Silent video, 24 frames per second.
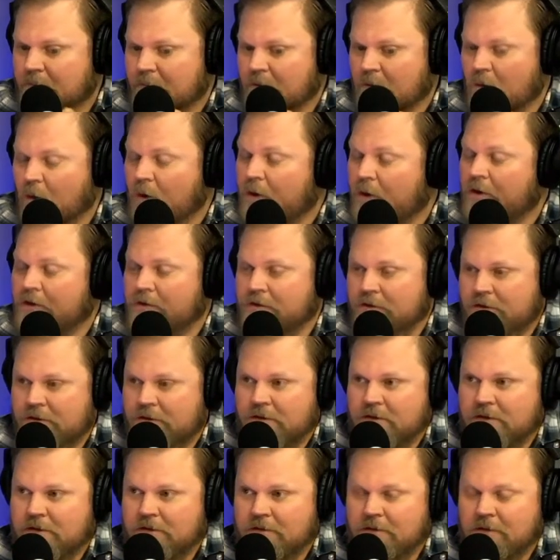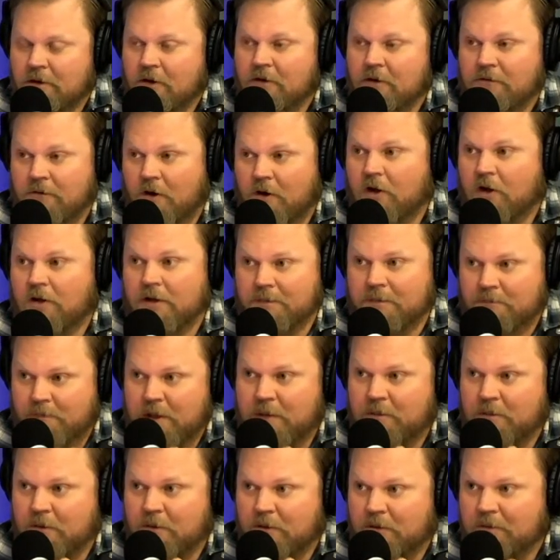lawyers are fallen
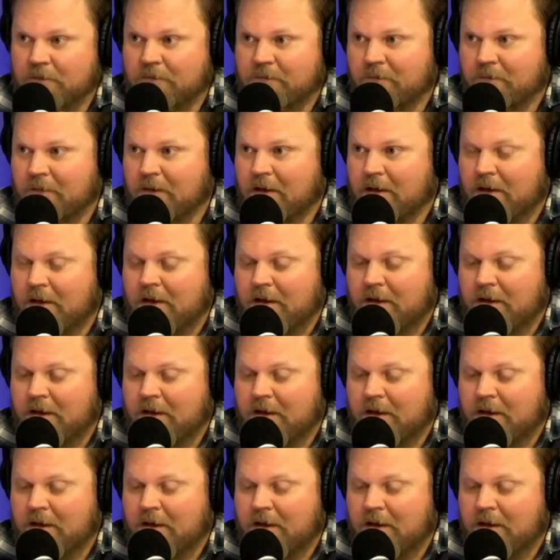people. Right.